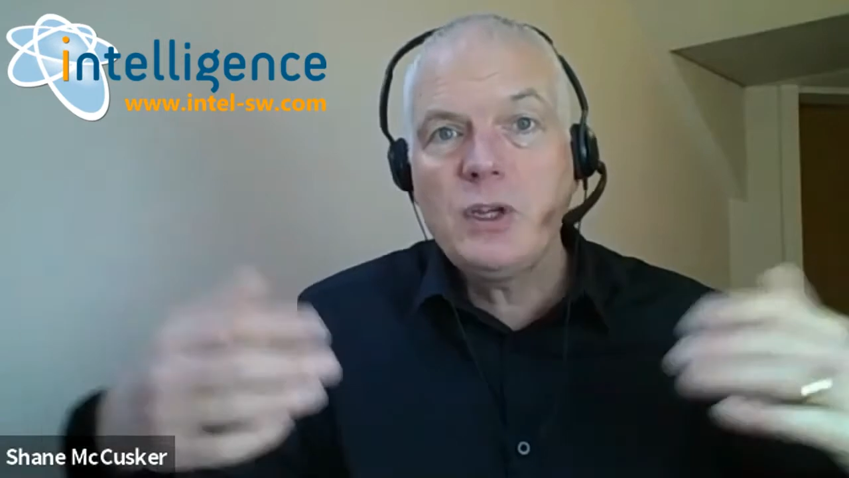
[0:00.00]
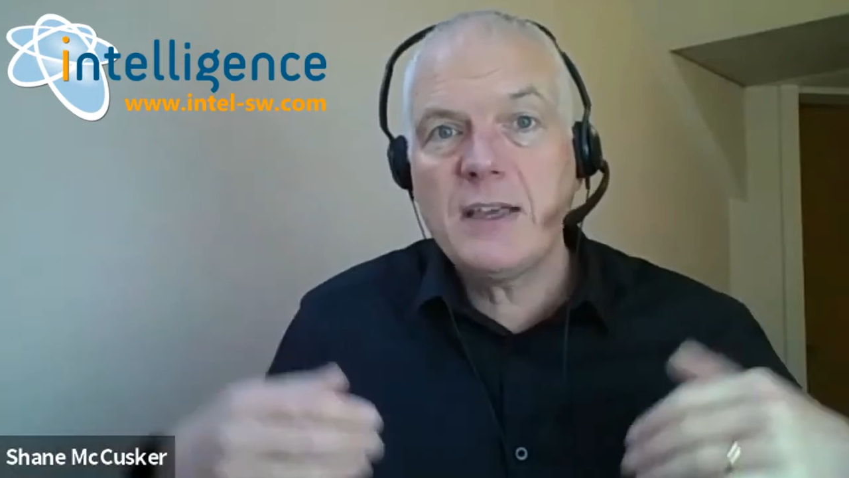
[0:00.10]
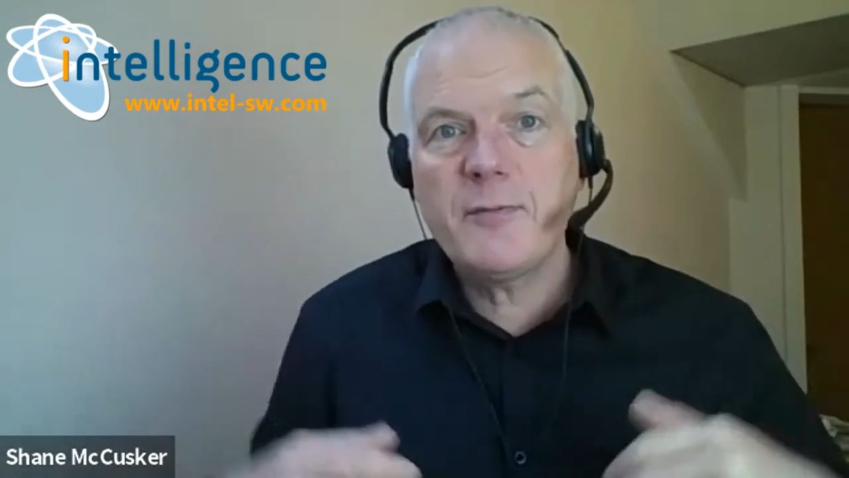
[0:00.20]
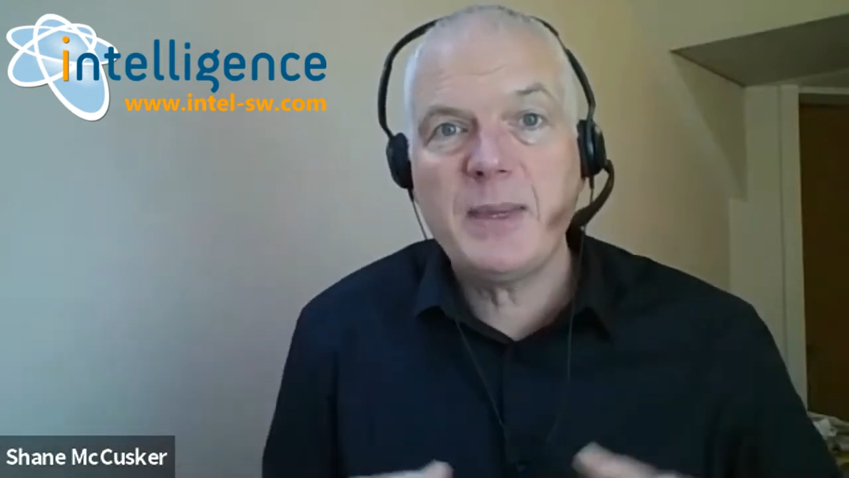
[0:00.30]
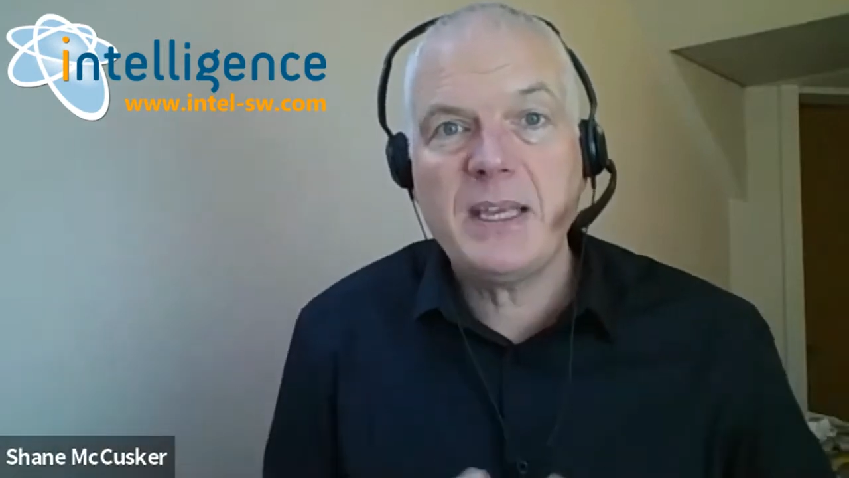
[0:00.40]

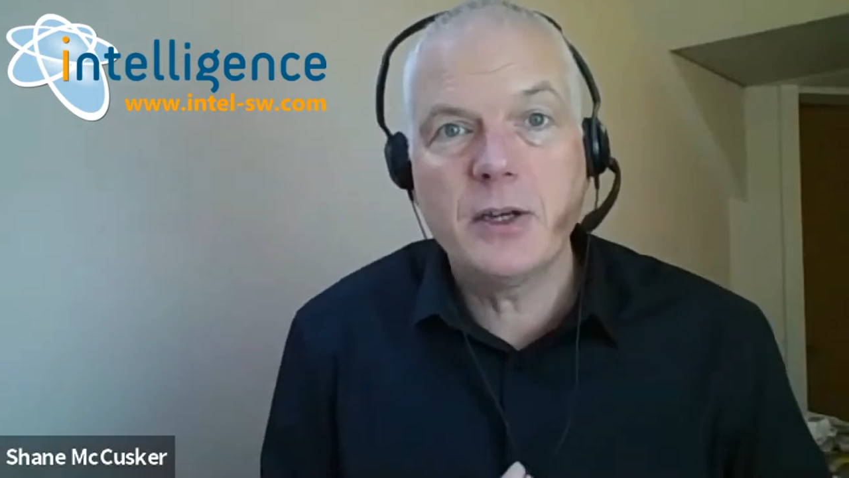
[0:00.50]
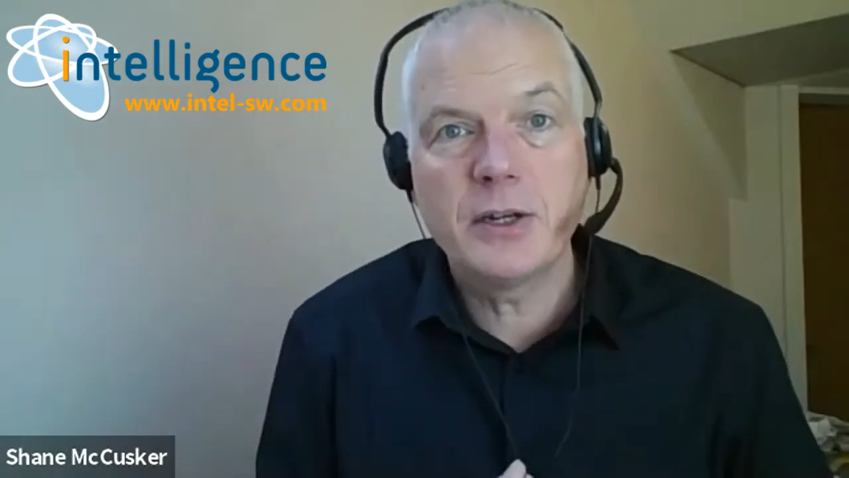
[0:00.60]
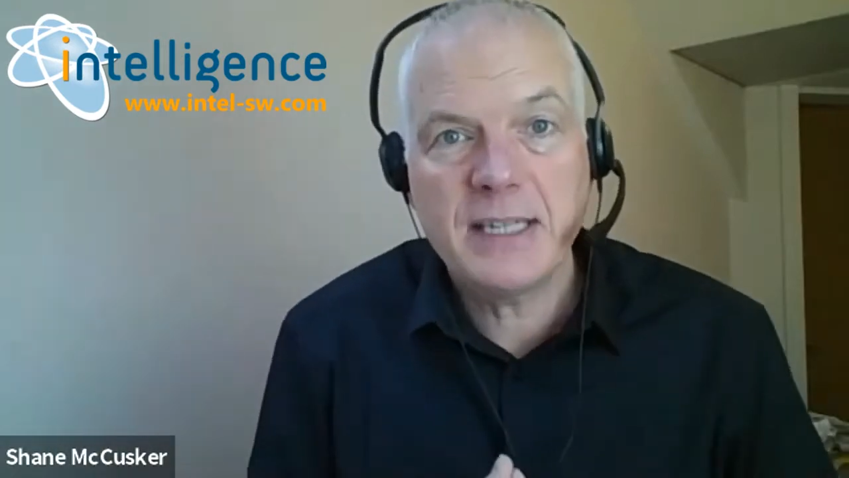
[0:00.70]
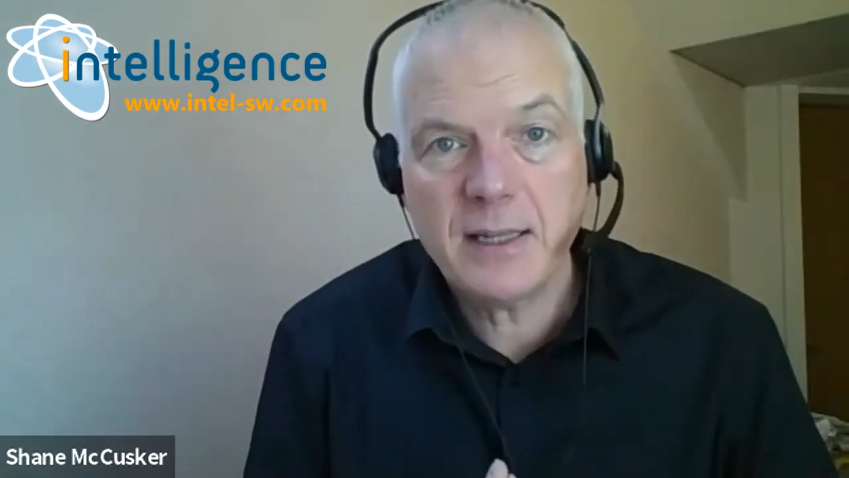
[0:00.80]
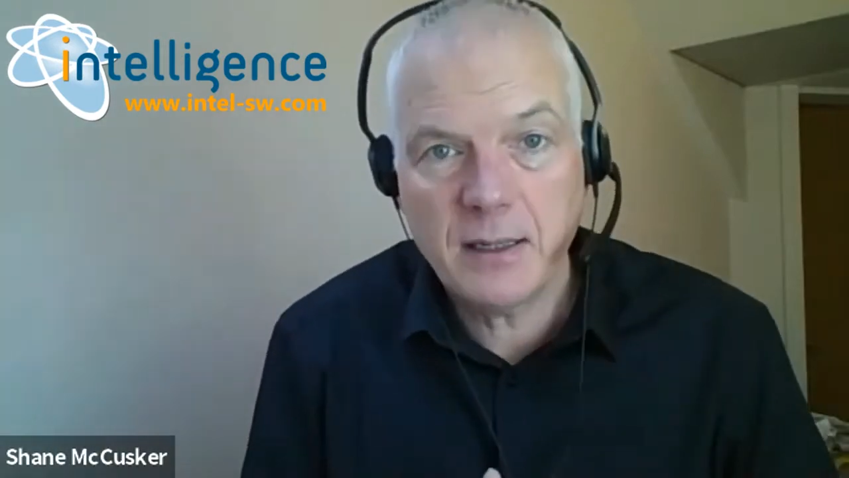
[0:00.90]
give me
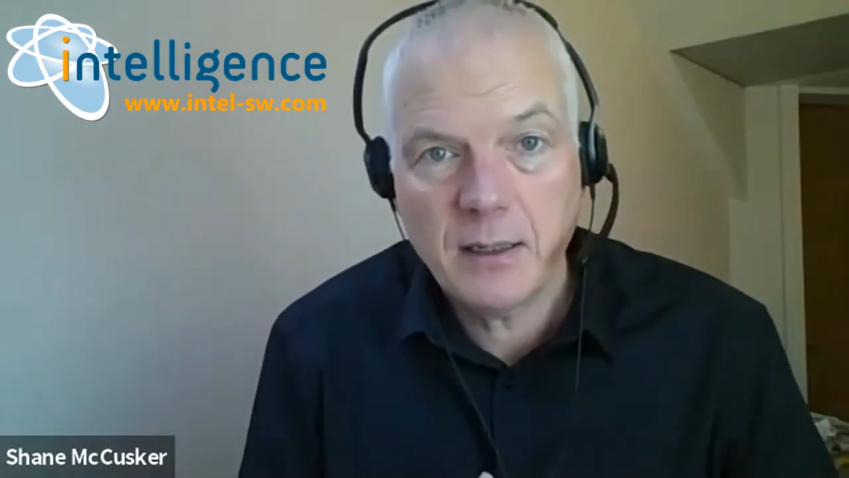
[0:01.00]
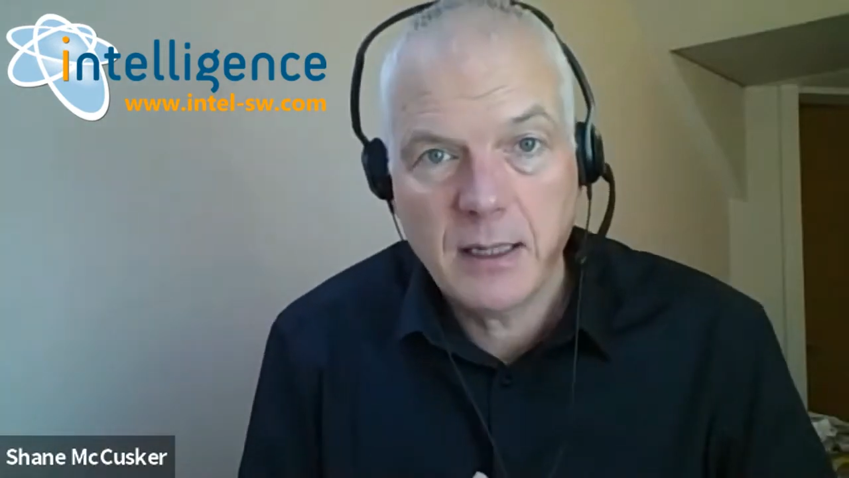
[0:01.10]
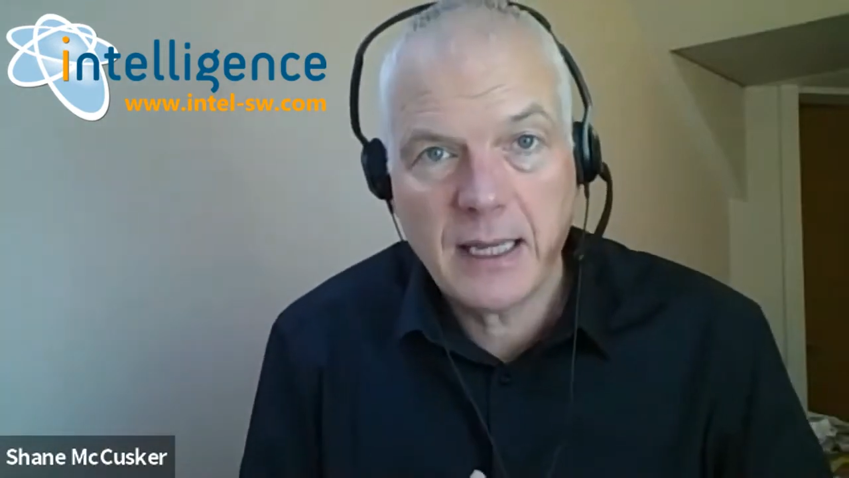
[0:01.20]
your data,